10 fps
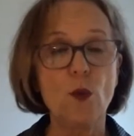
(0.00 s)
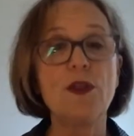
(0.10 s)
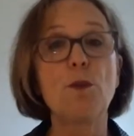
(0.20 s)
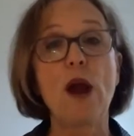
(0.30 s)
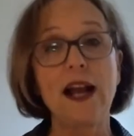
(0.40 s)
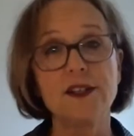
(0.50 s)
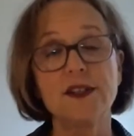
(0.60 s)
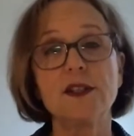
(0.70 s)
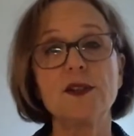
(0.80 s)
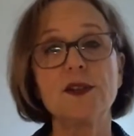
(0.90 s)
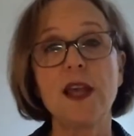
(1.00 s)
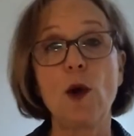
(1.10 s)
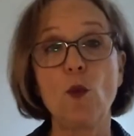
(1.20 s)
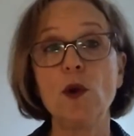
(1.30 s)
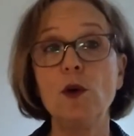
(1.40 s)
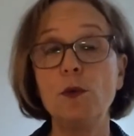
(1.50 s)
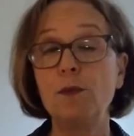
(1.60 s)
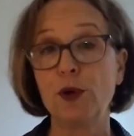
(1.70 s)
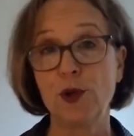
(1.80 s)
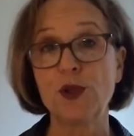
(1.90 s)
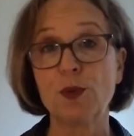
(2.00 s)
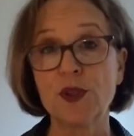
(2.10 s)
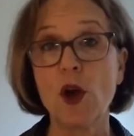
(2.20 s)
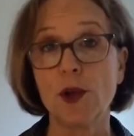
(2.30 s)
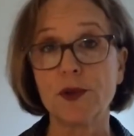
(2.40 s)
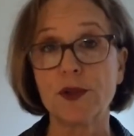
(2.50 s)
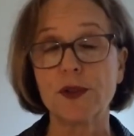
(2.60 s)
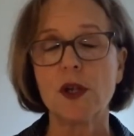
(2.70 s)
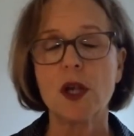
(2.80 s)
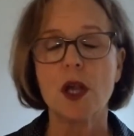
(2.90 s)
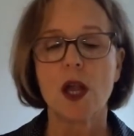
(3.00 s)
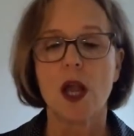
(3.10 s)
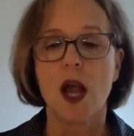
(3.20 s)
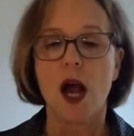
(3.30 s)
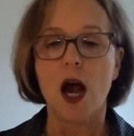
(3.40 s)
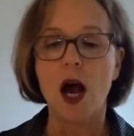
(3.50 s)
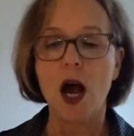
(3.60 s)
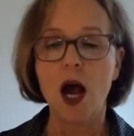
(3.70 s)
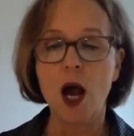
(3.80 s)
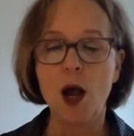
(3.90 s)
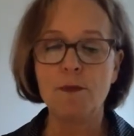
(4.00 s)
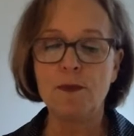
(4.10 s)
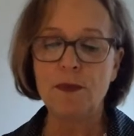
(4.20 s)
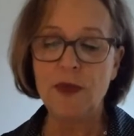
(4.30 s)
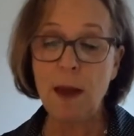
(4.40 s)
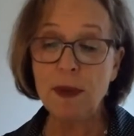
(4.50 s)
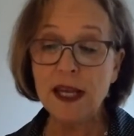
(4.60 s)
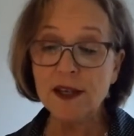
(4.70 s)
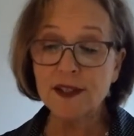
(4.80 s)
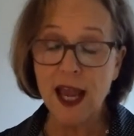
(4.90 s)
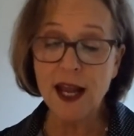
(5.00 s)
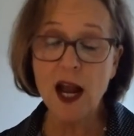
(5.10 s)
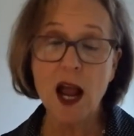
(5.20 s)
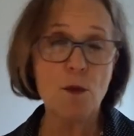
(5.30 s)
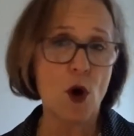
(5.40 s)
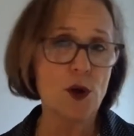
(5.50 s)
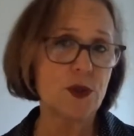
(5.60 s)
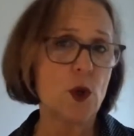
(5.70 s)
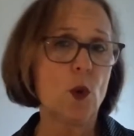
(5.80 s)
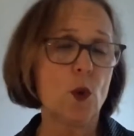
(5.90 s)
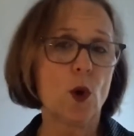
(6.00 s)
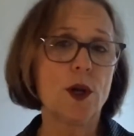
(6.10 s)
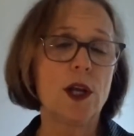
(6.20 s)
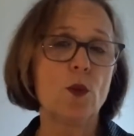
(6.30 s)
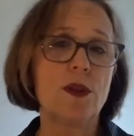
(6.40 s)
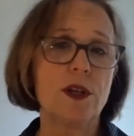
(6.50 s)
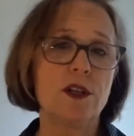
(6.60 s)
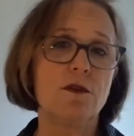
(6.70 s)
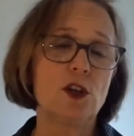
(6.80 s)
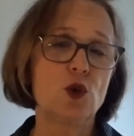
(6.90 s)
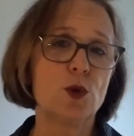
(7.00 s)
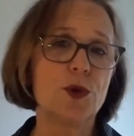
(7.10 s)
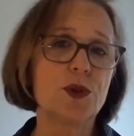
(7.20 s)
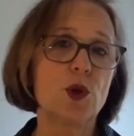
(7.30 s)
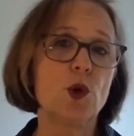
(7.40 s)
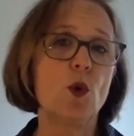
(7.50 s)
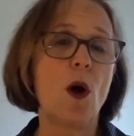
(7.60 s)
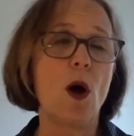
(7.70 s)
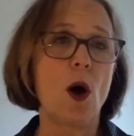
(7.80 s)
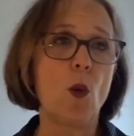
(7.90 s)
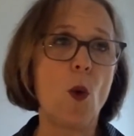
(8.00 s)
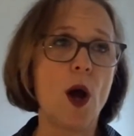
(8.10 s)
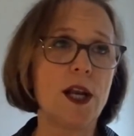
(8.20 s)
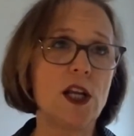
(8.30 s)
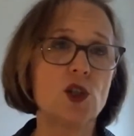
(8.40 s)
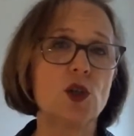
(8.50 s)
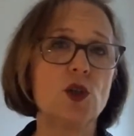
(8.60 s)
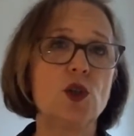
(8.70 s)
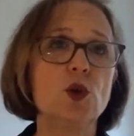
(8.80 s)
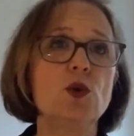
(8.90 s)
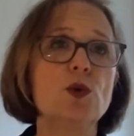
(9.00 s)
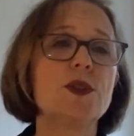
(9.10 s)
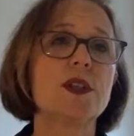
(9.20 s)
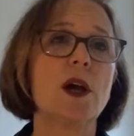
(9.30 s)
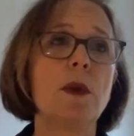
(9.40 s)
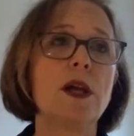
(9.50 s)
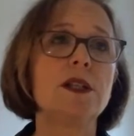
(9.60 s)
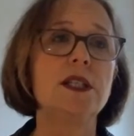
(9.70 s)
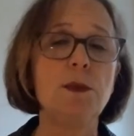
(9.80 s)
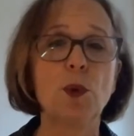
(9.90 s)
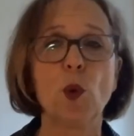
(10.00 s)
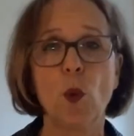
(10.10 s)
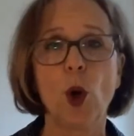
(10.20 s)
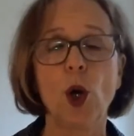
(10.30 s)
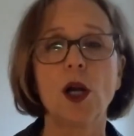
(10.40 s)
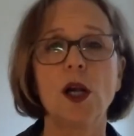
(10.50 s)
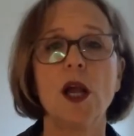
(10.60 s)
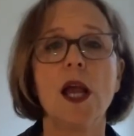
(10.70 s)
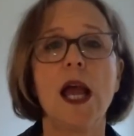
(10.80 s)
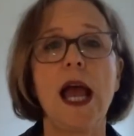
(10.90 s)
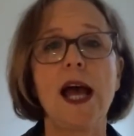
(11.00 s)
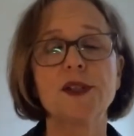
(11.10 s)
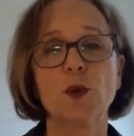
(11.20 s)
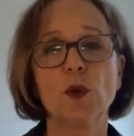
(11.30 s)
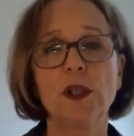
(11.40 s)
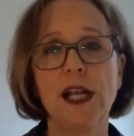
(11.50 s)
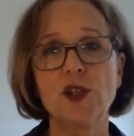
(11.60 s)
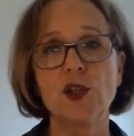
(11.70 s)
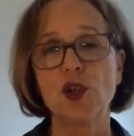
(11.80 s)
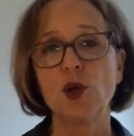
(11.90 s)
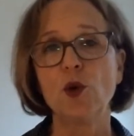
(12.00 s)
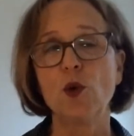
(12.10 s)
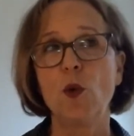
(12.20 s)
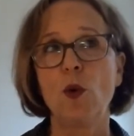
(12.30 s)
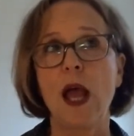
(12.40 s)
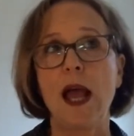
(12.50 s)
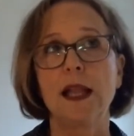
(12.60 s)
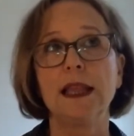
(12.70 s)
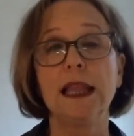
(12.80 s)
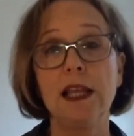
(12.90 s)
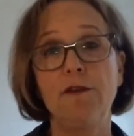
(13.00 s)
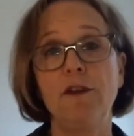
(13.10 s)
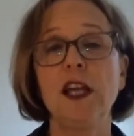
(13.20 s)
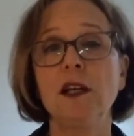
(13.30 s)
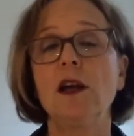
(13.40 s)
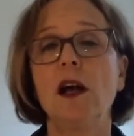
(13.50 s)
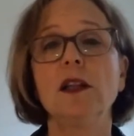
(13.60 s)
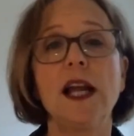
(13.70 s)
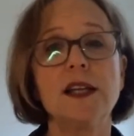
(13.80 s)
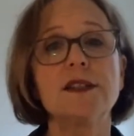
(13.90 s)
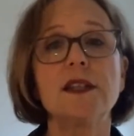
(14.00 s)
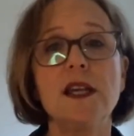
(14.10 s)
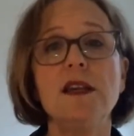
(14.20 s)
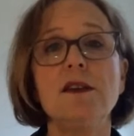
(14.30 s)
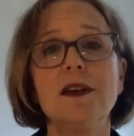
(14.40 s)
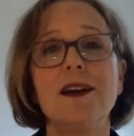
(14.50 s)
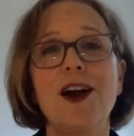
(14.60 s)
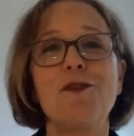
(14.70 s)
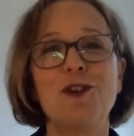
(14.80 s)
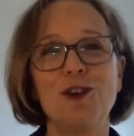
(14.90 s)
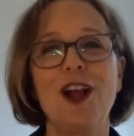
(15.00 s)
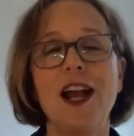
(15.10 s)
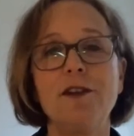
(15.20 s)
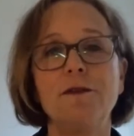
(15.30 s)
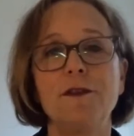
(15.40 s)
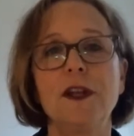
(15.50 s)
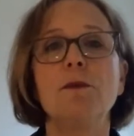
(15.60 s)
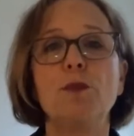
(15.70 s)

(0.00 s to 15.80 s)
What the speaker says: the practices that will produce results. That being said, I'm also working with individuals who are wanting to do some deeper work as it relates to living a legacy of their life